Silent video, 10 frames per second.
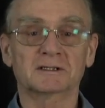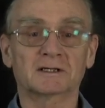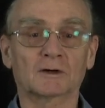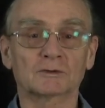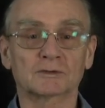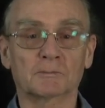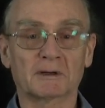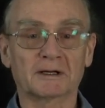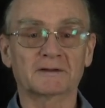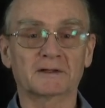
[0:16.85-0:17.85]
and how to
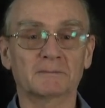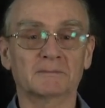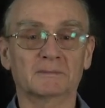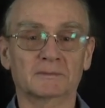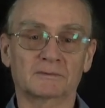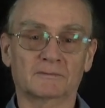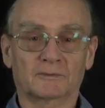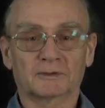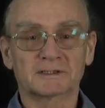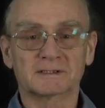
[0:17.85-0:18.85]
apply them,
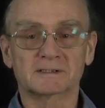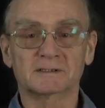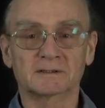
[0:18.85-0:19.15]
for instance,